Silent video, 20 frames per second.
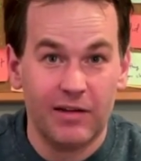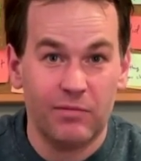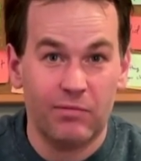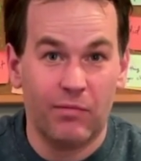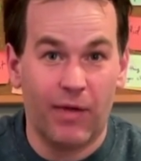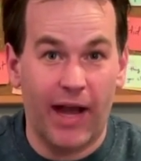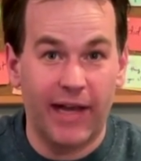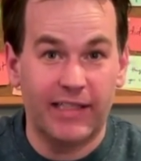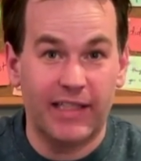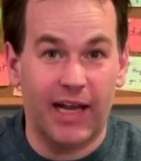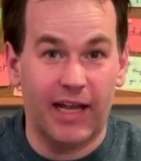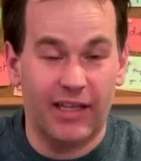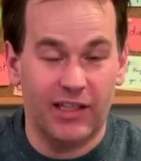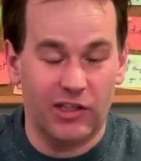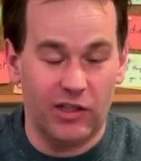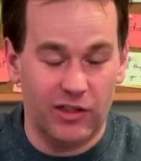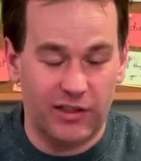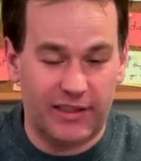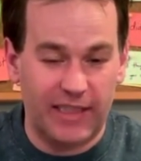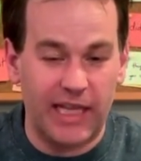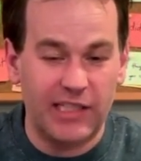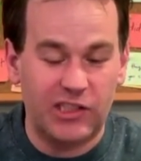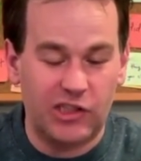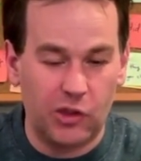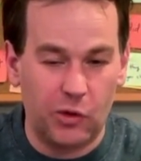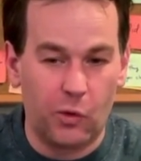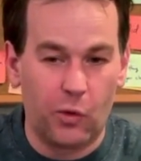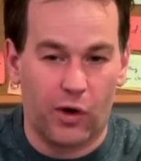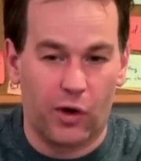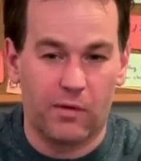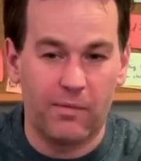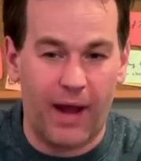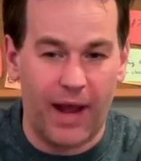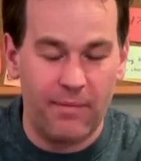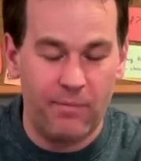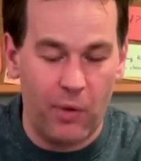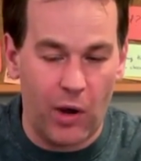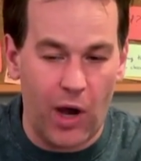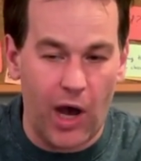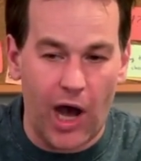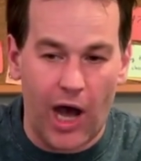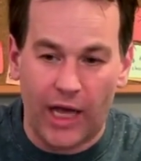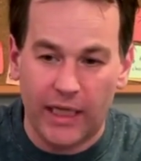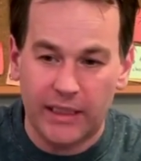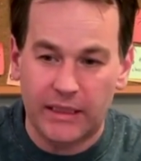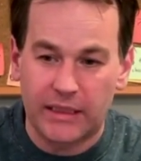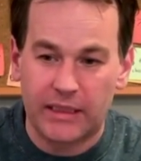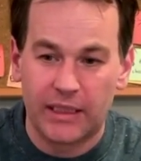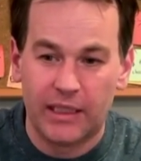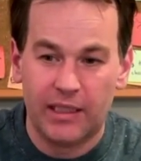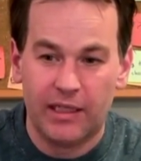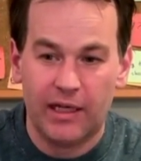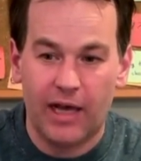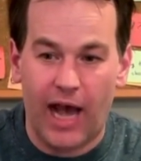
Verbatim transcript: my since you were my boss,